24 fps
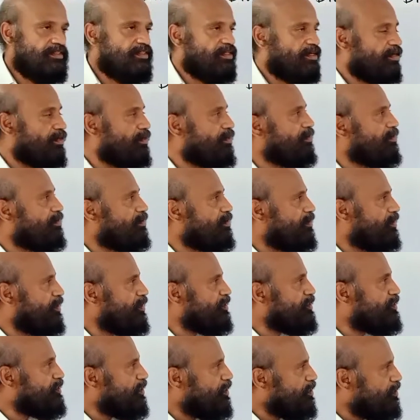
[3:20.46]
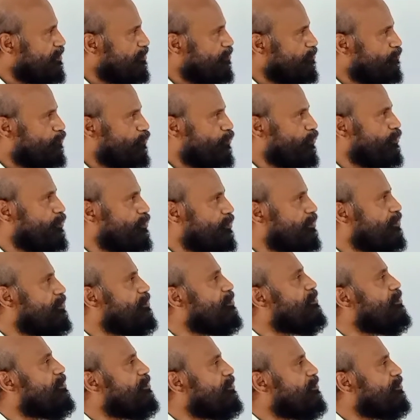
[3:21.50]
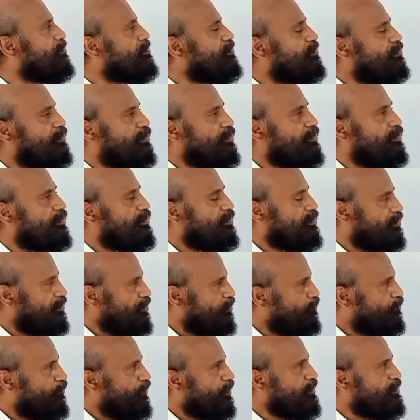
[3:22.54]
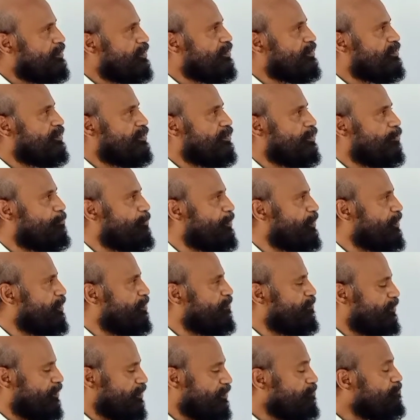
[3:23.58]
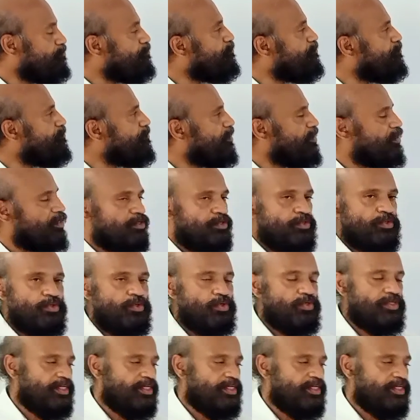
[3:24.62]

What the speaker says: the reason for the differences in the behavior. You know